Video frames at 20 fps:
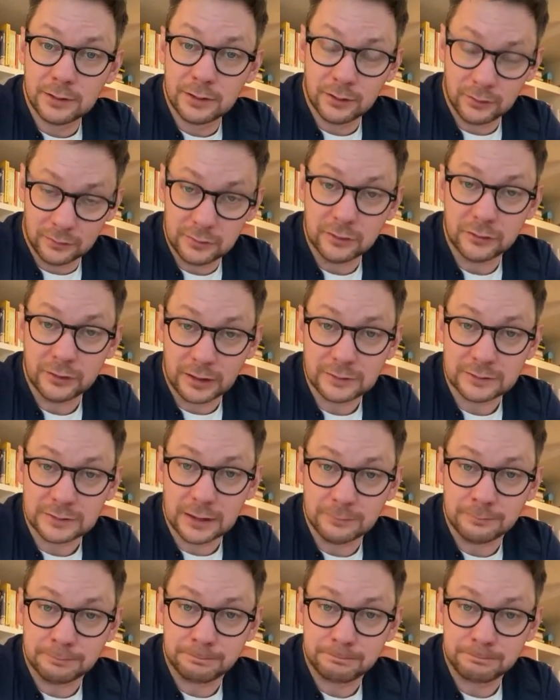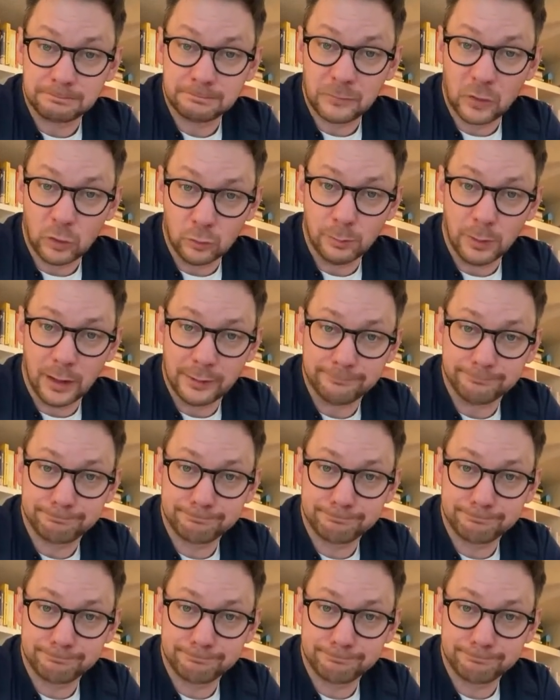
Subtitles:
Until next time, goodbye.